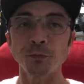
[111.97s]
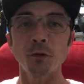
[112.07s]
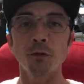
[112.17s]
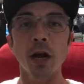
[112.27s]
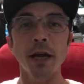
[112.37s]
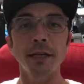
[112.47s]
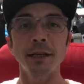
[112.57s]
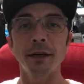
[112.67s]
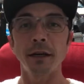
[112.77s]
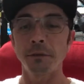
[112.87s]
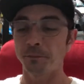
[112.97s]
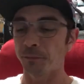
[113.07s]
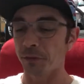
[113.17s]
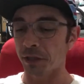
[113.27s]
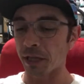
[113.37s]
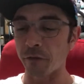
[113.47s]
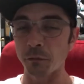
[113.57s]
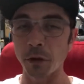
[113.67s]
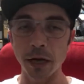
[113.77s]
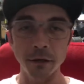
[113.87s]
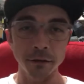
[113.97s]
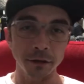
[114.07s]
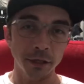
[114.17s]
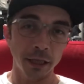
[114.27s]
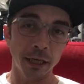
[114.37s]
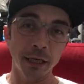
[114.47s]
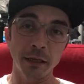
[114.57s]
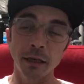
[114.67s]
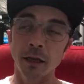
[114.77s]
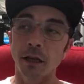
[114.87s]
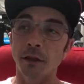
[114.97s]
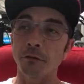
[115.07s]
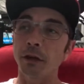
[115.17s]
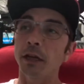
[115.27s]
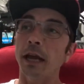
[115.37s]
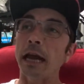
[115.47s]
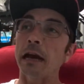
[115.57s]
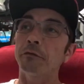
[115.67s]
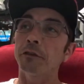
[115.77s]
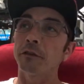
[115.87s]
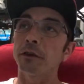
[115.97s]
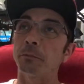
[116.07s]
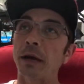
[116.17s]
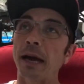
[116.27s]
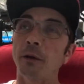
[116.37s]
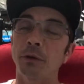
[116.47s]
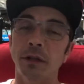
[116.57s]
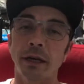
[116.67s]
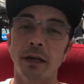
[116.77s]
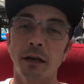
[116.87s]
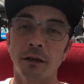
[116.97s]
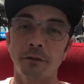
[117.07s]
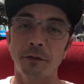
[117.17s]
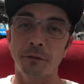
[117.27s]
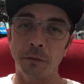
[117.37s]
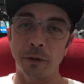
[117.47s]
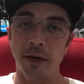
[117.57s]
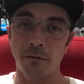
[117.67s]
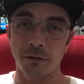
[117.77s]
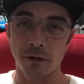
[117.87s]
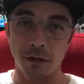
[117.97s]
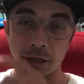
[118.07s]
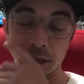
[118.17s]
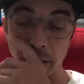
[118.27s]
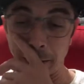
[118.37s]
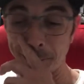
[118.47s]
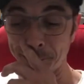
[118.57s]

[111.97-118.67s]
Riding 7 miles today and 3.5 of it back with like 150 pounds on the